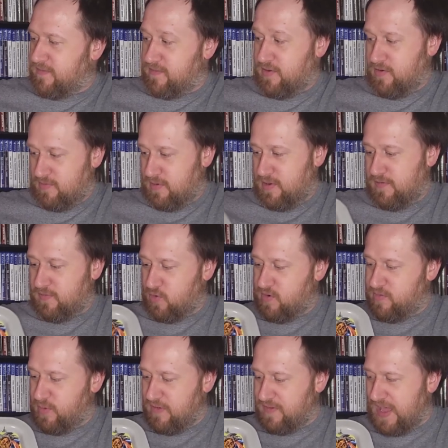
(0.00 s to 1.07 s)
So of
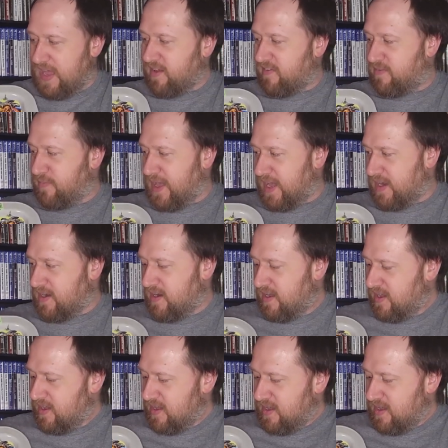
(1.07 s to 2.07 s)
course we have X-Men,